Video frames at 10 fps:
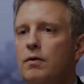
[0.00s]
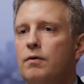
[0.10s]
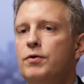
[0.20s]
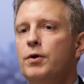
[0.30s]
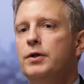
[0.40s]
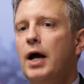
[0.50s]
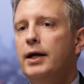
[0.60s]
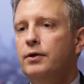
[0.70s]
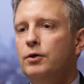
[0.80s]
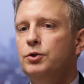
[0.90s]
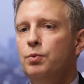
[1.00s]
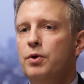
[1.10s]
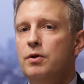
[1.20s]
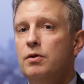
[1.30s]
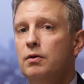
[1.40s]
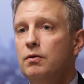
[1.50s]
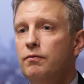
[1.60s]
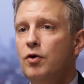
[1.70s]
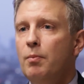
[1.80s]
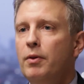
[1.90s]
If you are diagnosed with
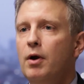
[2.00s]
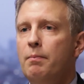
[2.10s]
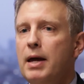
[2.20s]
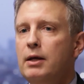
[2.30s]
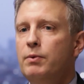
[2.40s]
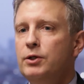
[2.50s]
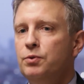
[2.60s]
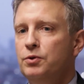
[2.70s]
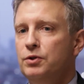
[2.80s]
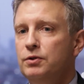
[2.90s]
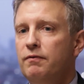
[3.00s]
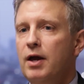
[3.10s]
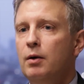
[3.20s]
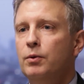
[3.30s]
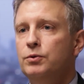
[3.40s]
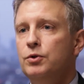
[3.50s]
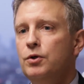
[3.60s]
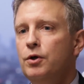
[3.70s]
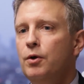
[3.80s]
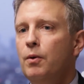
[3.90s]
lymphoma, there are many resources available to
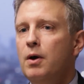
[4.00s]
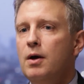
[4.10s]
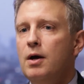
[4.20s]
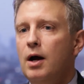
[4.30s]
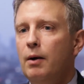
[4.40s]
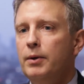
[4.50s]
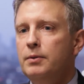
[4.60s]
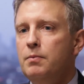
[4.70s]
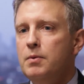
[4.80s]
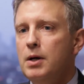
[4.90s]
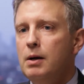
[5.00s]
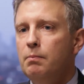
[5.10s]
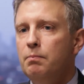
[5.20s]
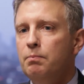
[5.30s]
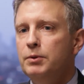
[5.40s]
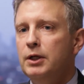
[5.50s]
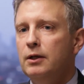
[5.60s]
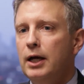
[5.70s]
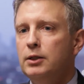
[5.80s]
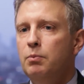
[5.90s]
you. I would
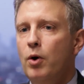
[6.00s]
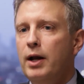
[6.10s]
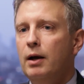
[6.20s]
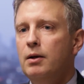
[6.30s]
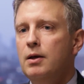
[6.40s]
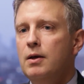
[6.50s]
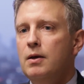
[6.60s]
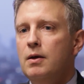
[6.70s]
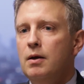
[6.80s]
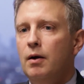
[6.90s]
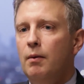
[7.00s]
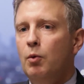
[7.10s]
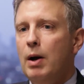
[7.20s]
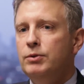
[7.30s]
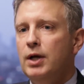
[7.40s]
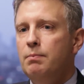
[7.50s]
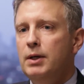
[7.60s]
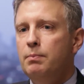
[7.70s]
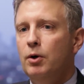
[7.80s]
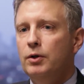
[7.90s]
particularly like to point out the website
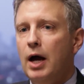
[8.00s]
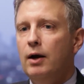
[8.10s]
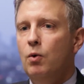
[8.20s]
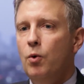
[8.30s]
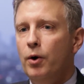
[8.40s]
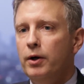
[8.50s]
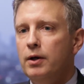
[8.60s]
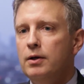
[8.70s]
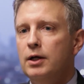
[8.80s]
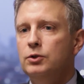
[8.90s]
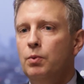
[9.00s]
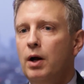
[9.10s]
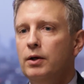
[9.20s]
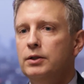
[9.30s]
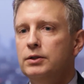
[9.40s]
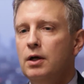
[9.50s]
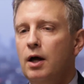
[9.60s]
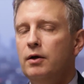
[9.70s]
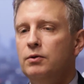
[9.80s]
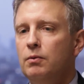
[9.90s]
minipearl.org, as well as
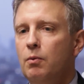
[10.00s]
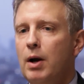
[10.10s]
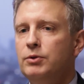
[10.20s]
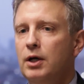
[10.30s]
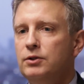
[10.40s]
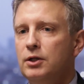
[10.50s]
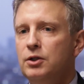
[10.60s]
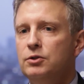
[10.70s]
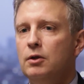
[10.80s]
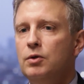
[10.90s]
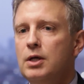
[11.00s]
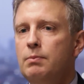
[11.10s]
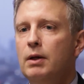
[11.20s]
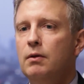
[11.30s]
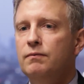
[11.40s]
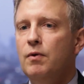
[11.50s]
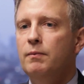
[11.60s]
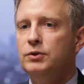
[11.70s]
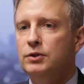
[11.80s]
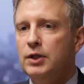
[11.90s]
other websites such as the Leukemia and
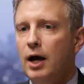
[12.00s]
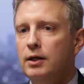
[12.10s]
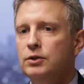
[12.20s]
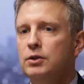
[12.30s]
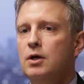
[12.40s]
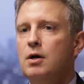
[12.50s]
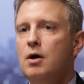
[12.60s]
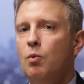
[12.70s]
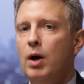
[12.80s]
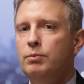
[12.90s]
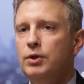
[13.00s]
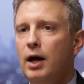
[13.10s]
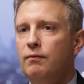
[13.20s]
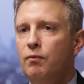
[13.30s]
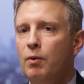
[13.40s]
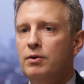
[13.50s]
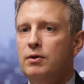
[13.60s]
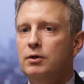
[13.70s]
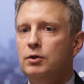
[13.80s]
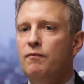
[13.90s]
Lymphoma Society's website, for which
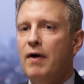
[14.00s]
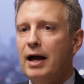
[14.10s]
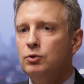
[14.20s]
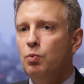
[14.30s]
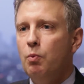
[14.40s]
there's a vast